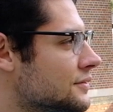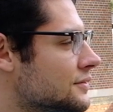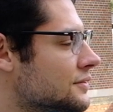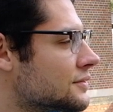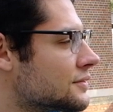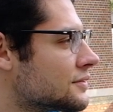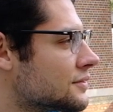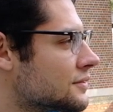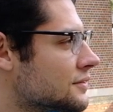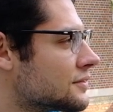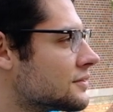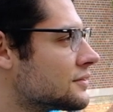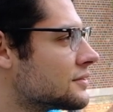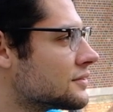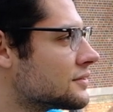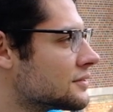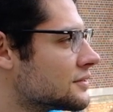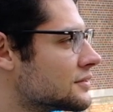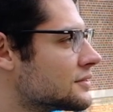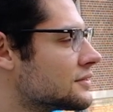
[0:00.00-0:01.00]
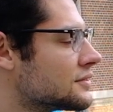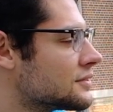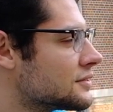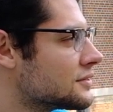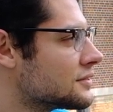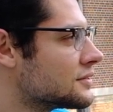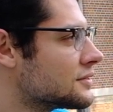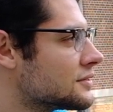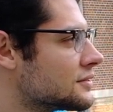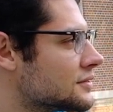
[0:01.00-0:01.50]

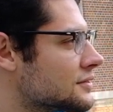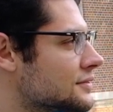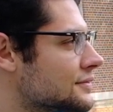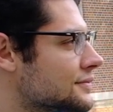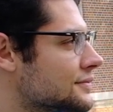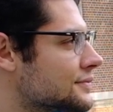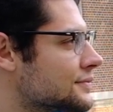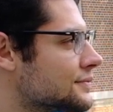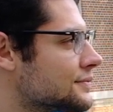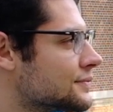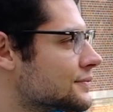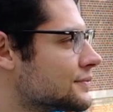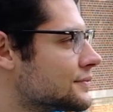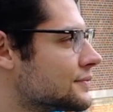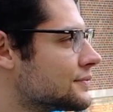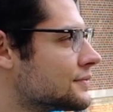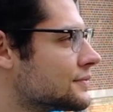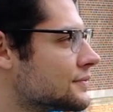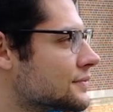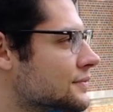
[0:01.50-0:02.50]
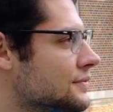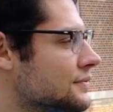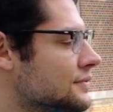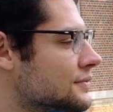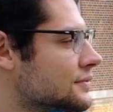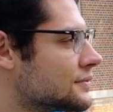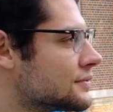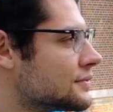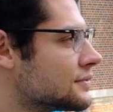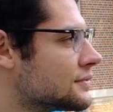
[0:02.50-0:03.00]

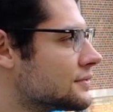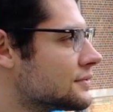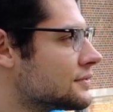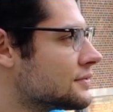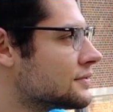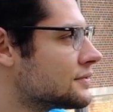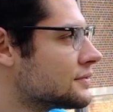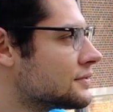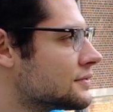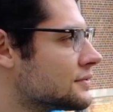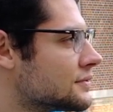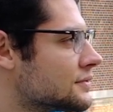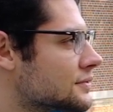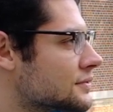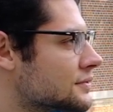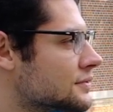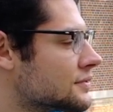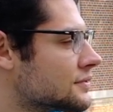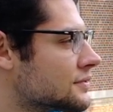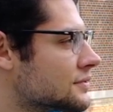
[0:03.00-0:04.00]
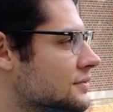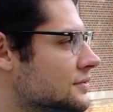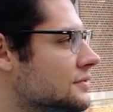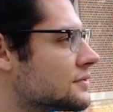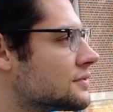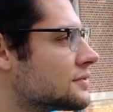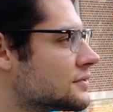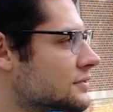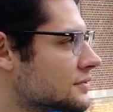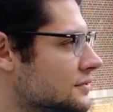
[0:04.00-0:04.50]

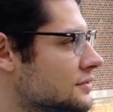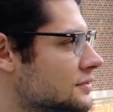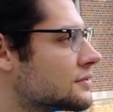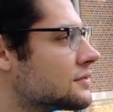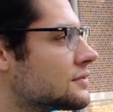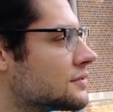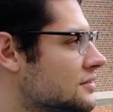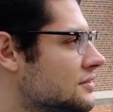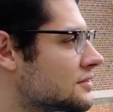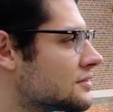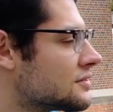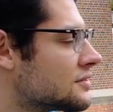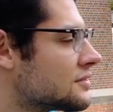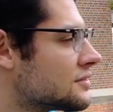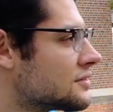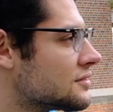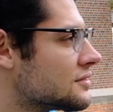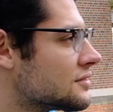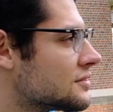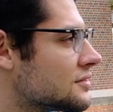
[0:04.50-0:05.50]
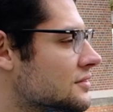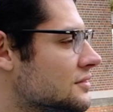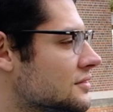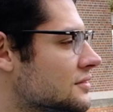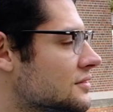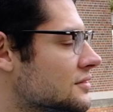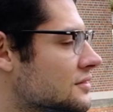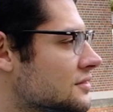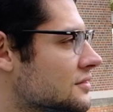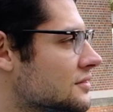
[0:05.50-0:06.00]

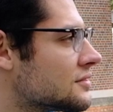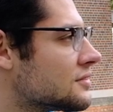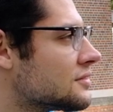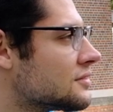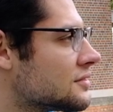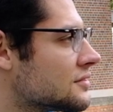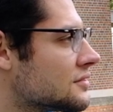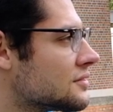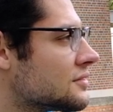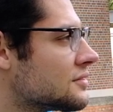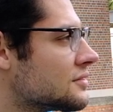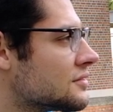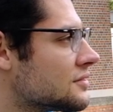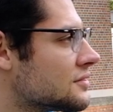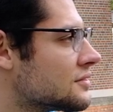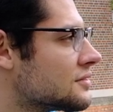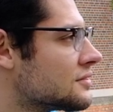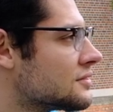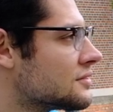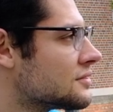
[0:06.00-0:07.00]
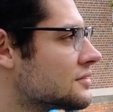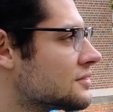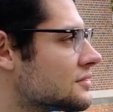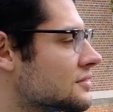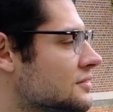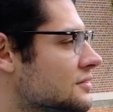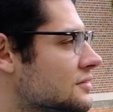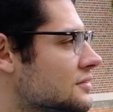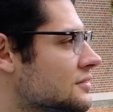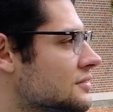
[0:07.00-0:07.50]
[no speech]